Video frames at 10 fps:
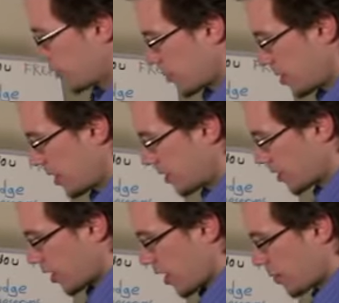from here,
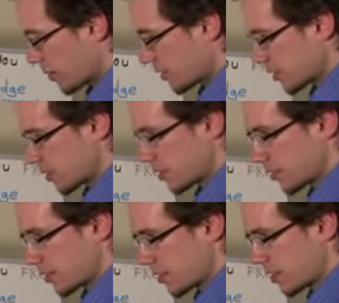the top ones,
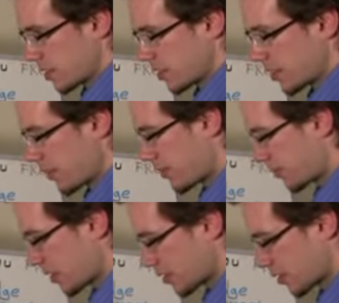
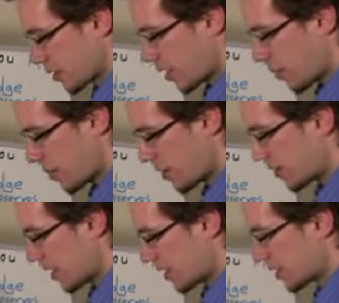so the top part
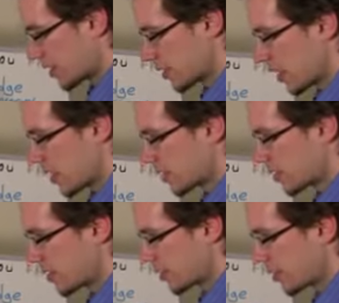of ace is
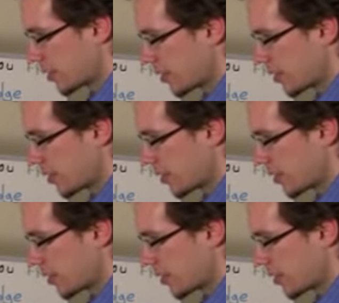attached to